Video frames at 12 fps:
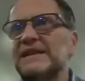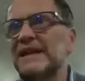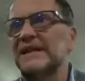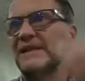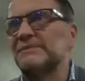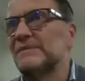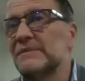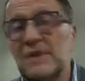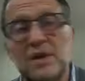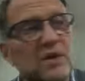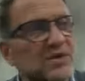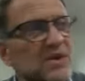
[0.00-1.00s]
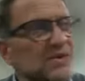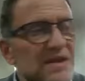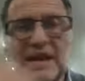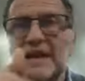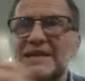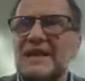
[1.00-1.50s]
and then all sorts
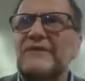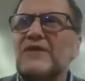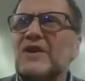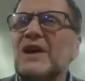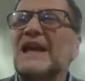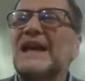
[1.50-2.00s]
of things. And if you